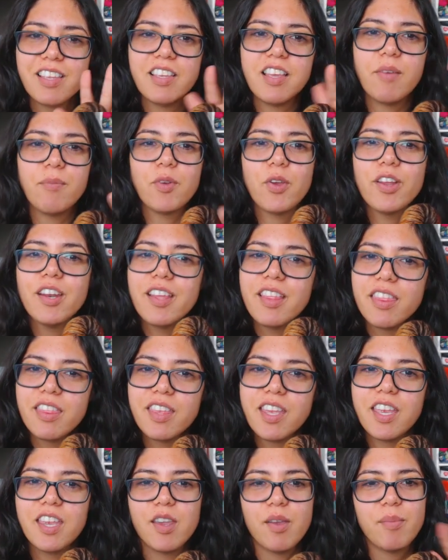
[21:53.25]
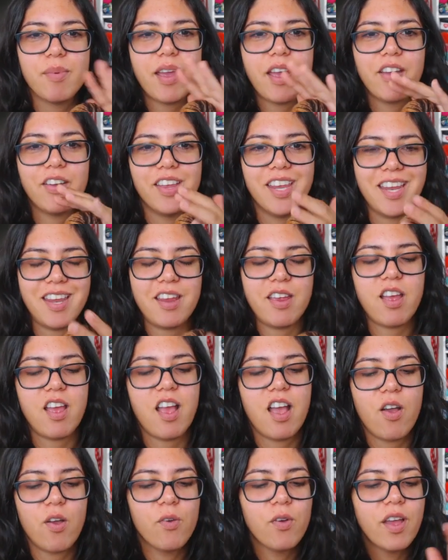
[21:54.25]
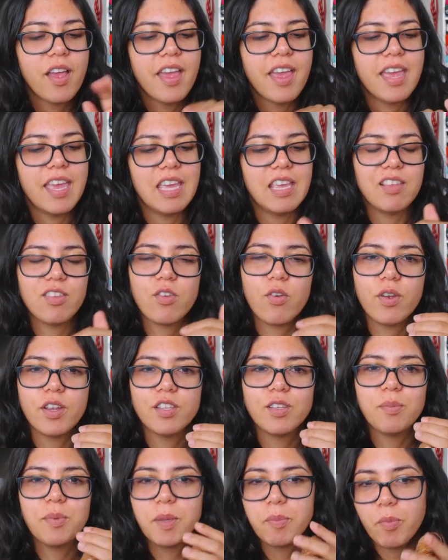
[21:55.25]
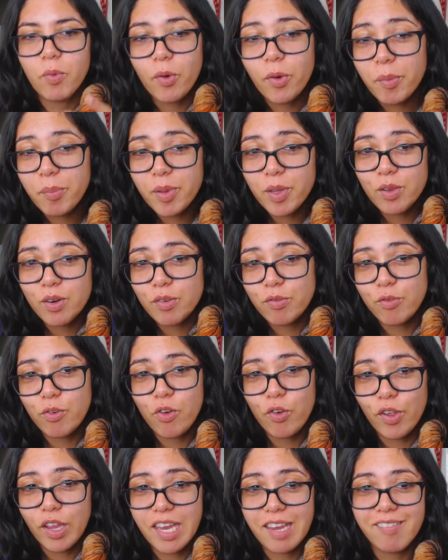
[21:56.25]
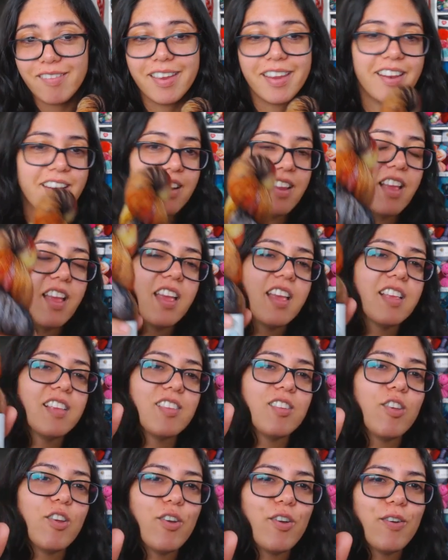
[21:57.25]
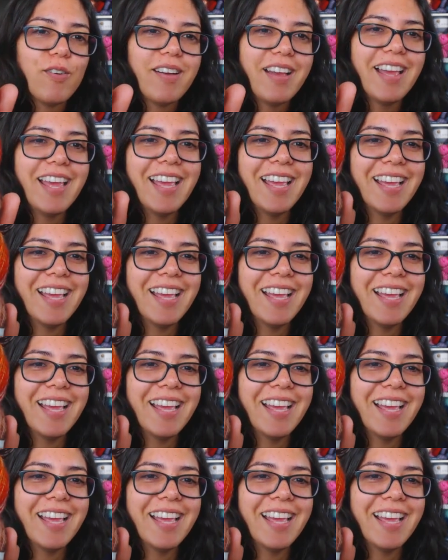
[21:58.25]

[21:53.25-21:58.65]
I'm going to think about how he's going to be more beautiful even. So